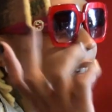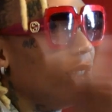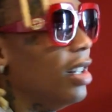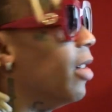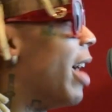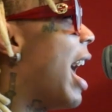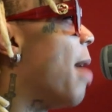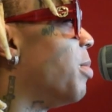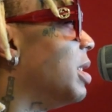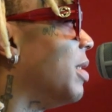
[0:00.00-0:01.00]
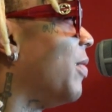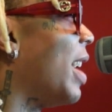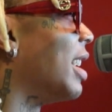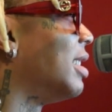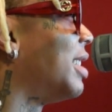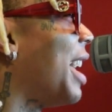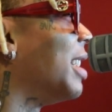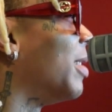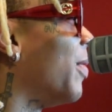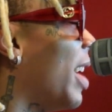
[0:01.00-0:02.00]
You know, what happens in Vegas
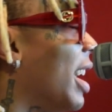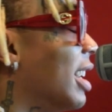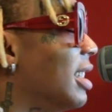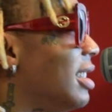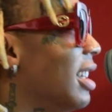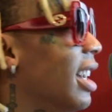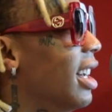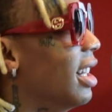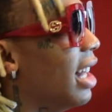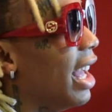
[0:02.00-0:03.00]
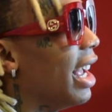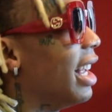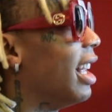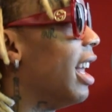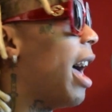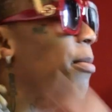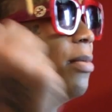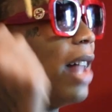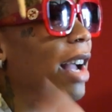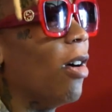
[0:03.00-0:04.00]
stays in Vegas. Like,
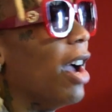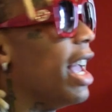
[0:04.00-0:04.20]
I'm like on